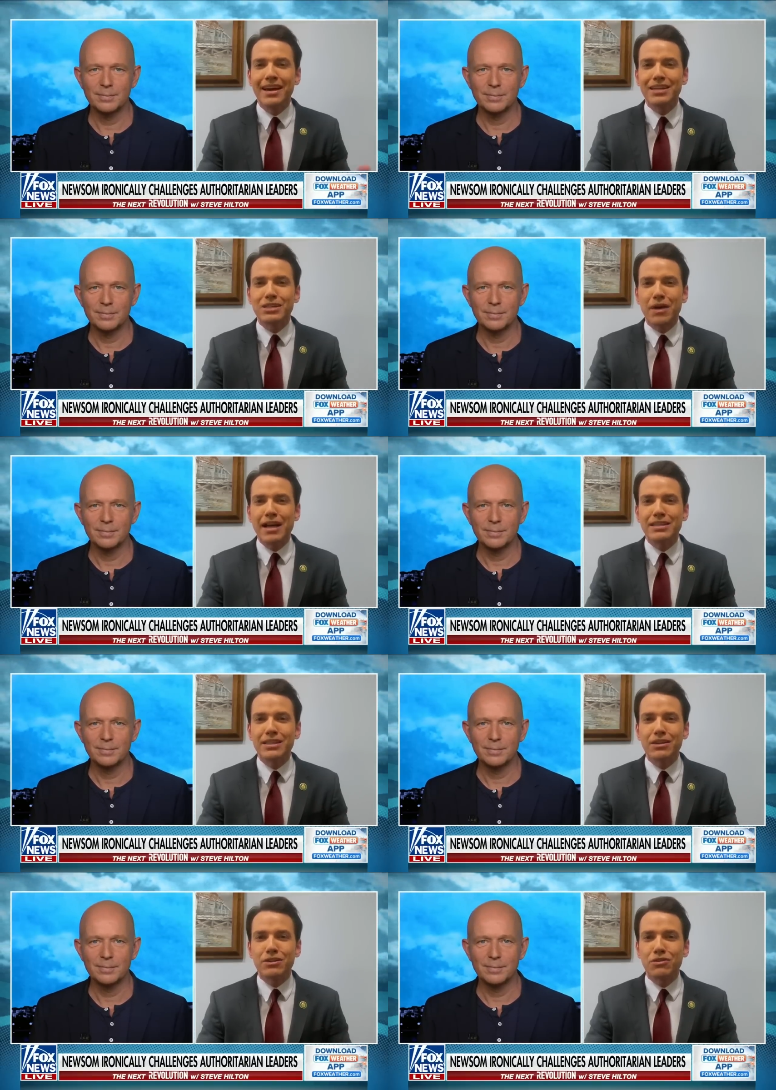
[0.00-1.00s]
Speaker 1: against
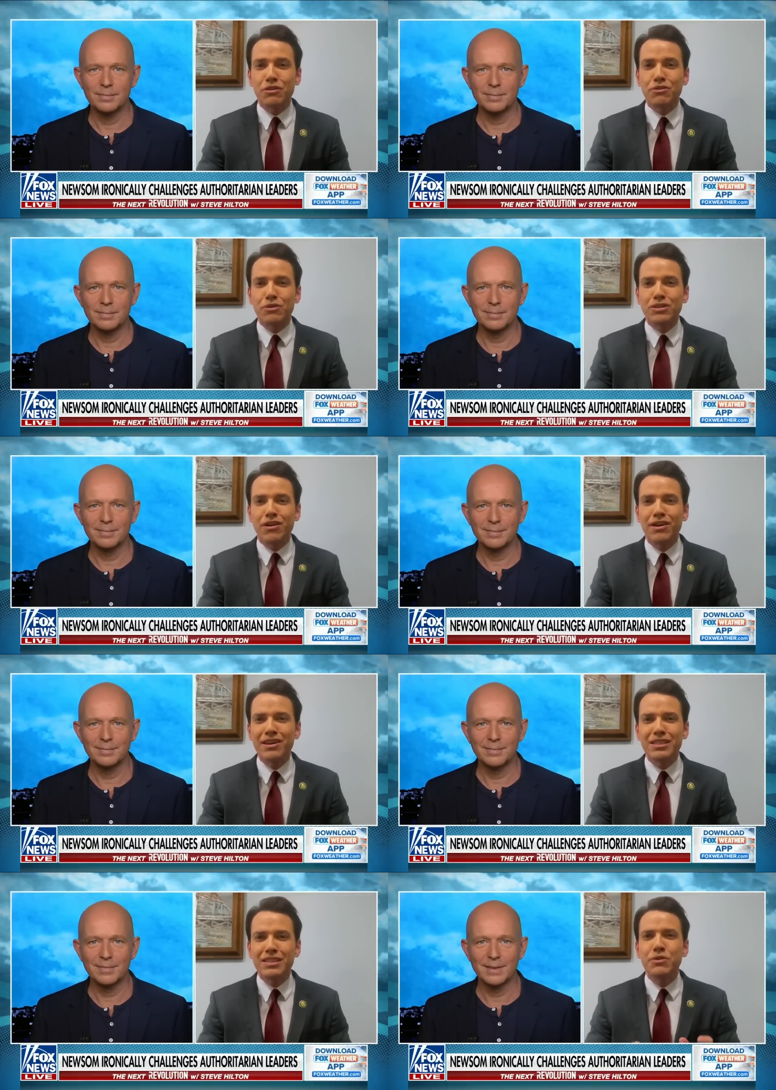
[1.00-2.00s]
rising
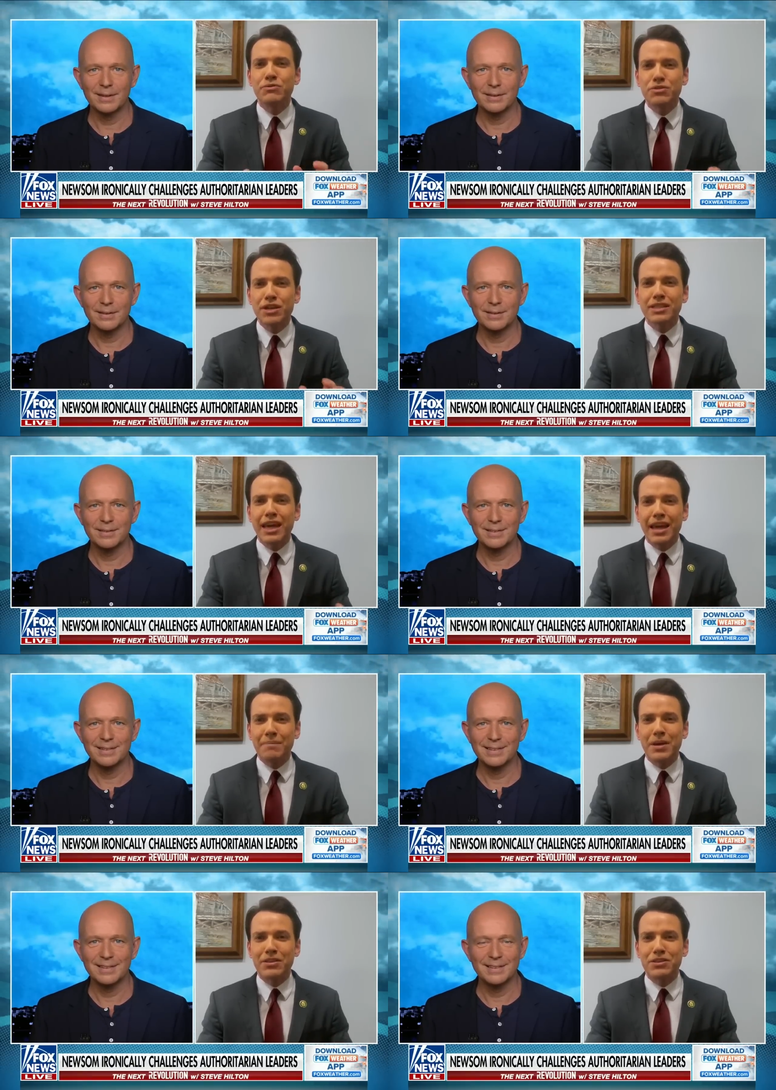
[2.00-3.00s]
authoritarianism, you just
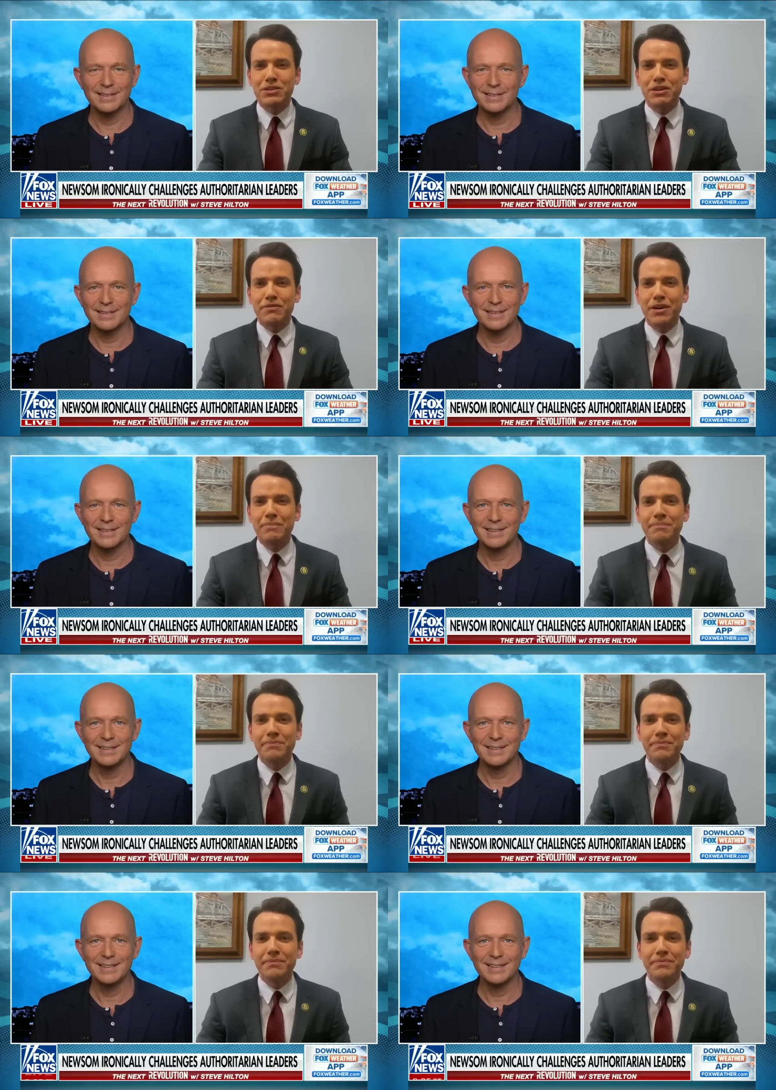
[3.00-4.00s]
can't make this stuff up.
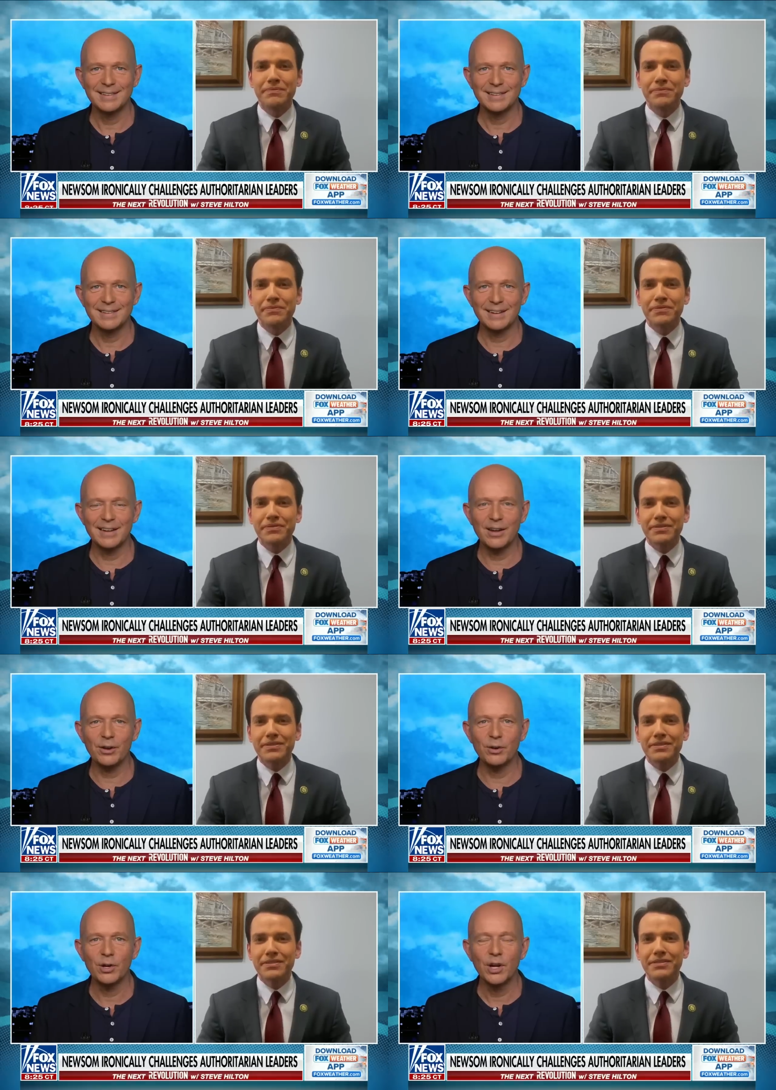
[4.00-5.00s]
Speaker 2: I
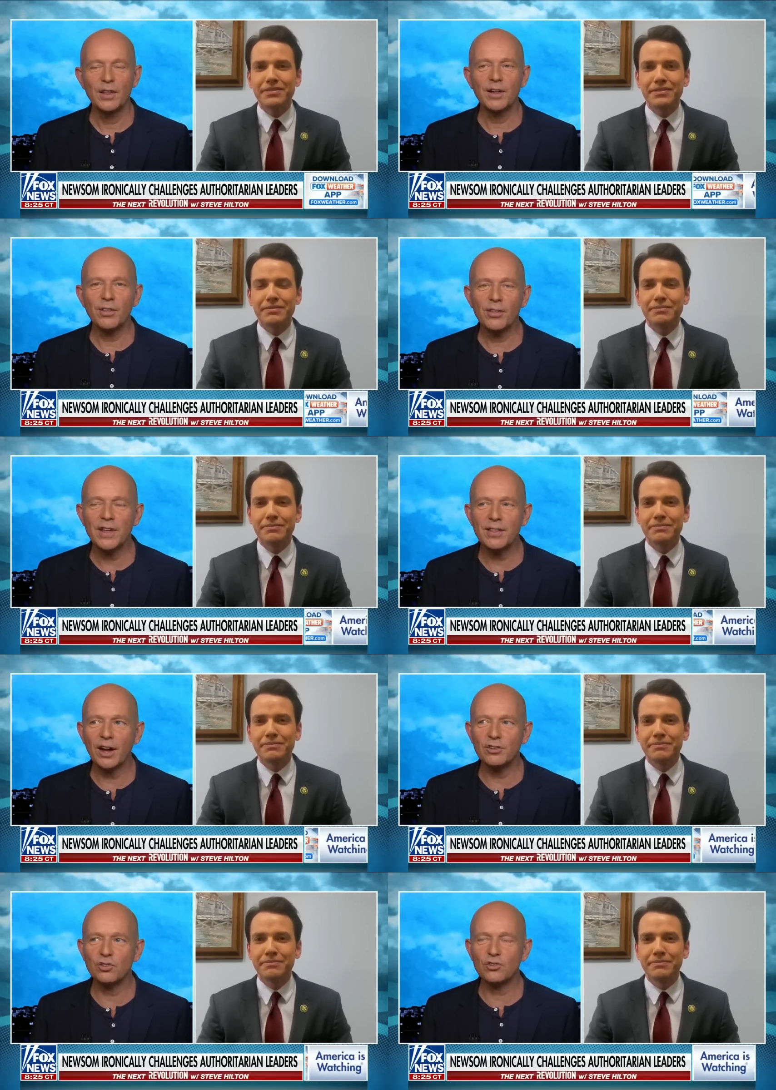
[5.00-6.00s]
know. The other thing that
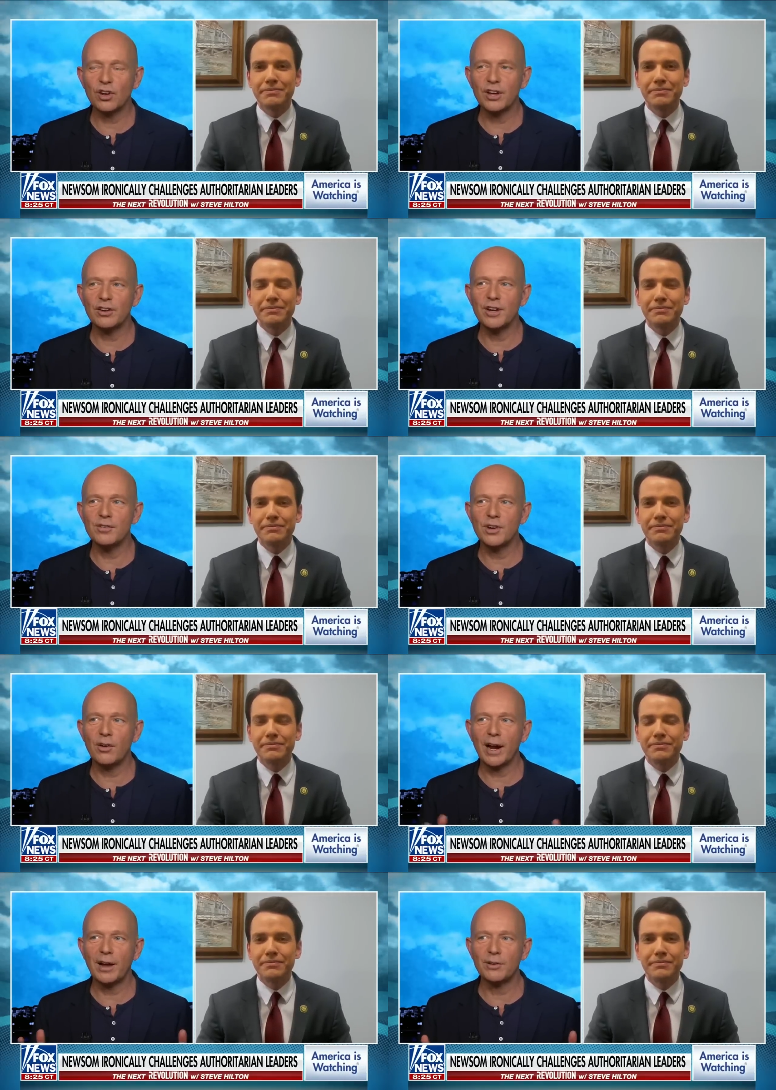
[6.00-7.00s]
I just I don't even know
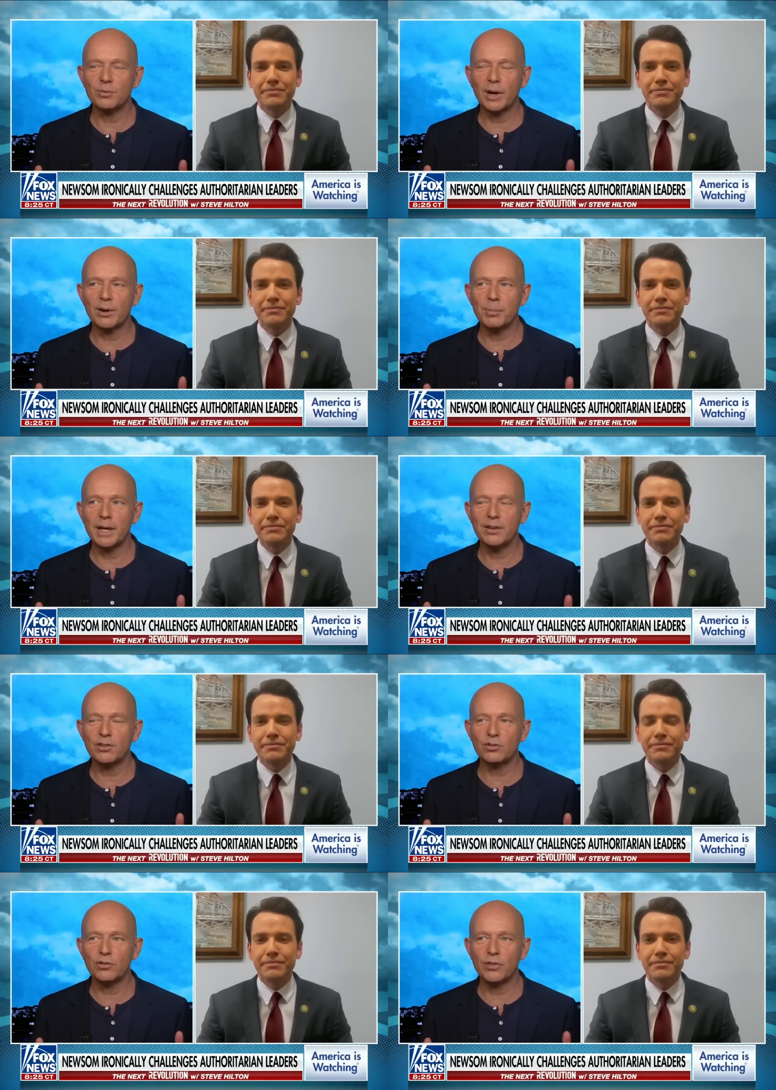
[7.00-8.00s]
how how to begin
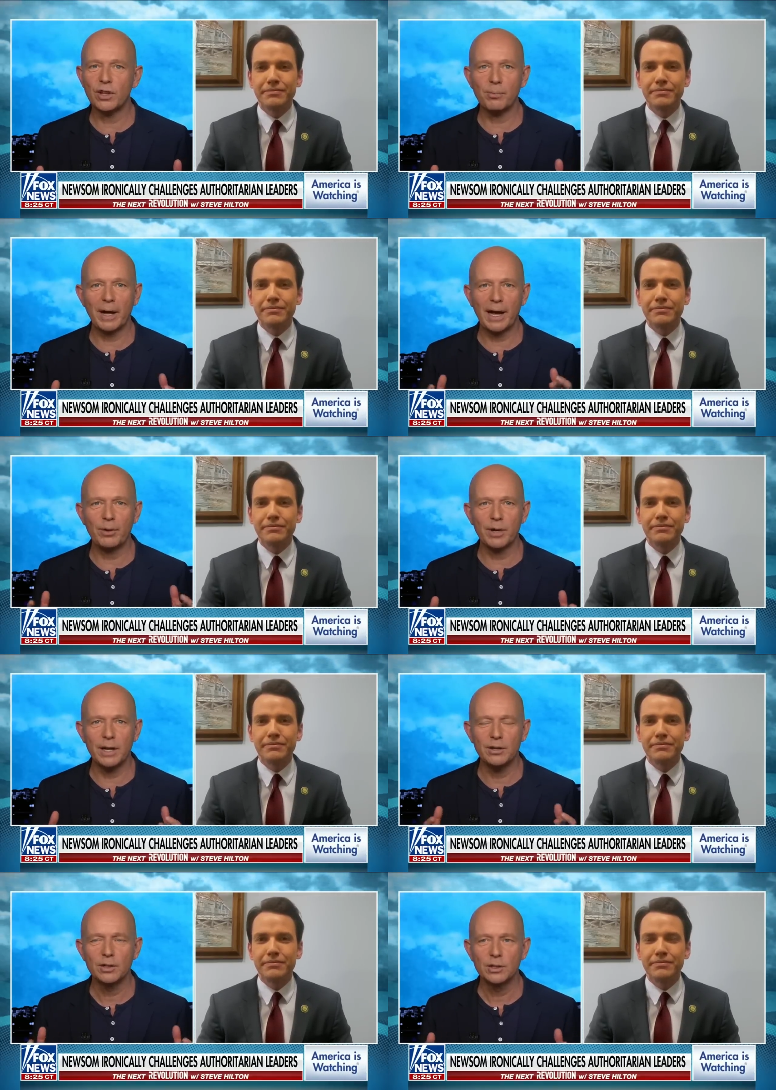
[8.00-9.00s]
to sort of think about how
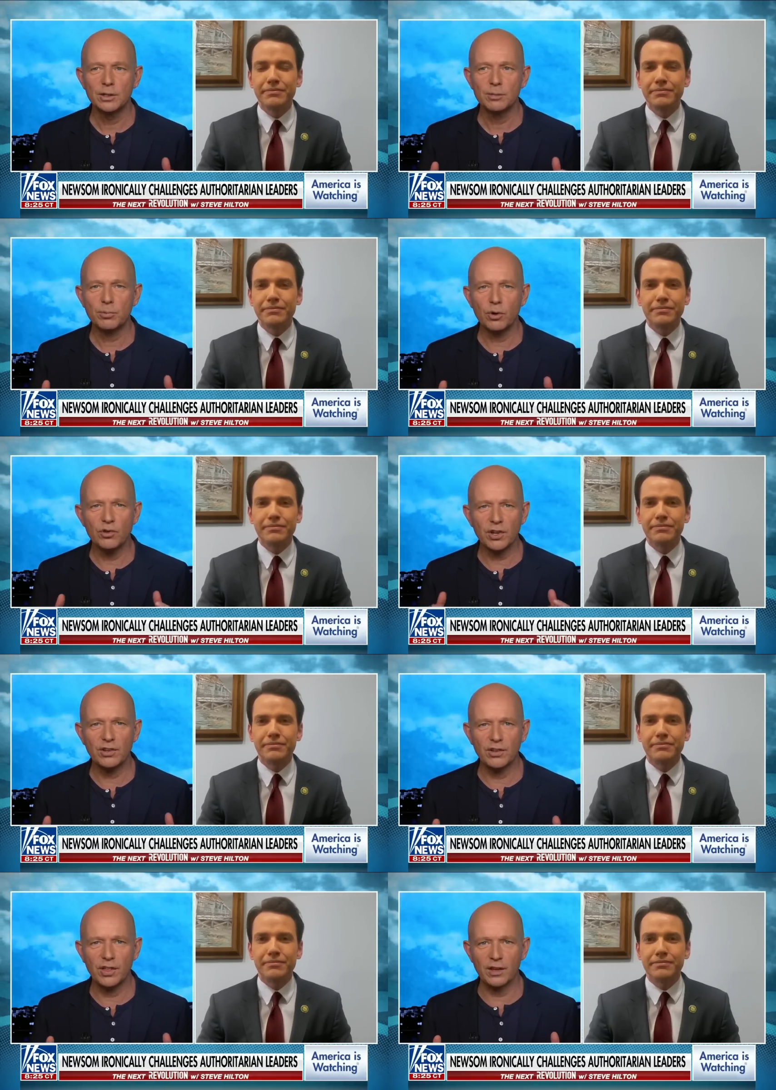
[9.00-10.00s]
he
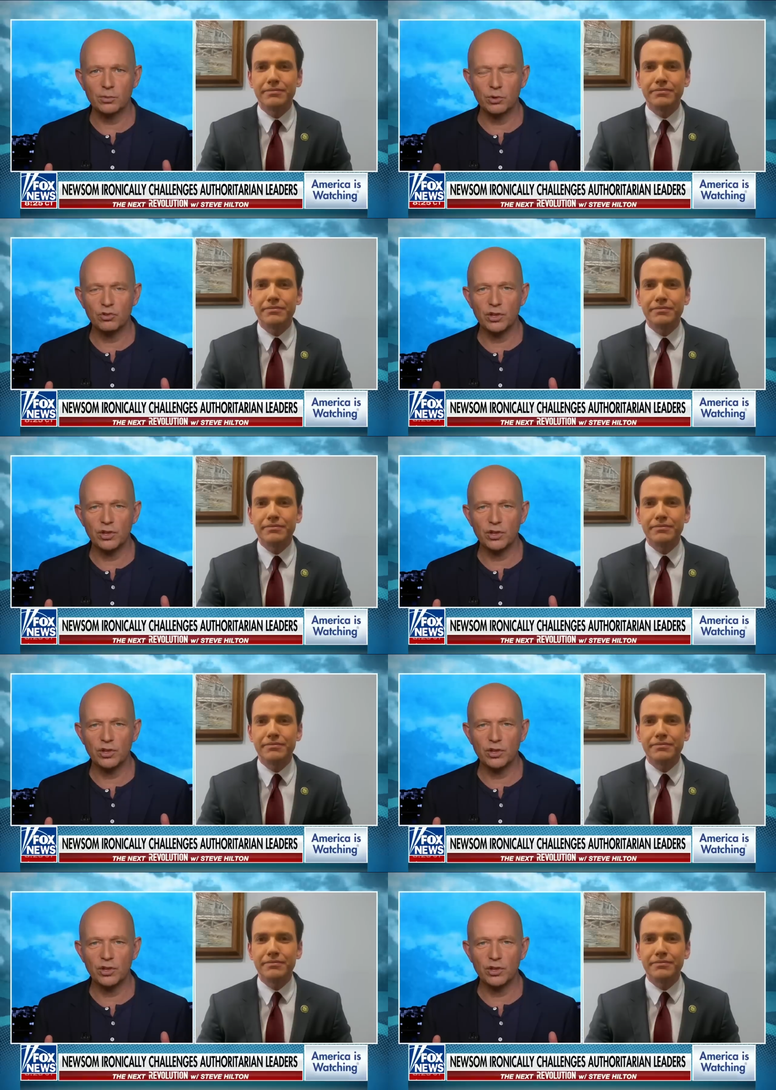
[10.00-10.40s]
processes this, which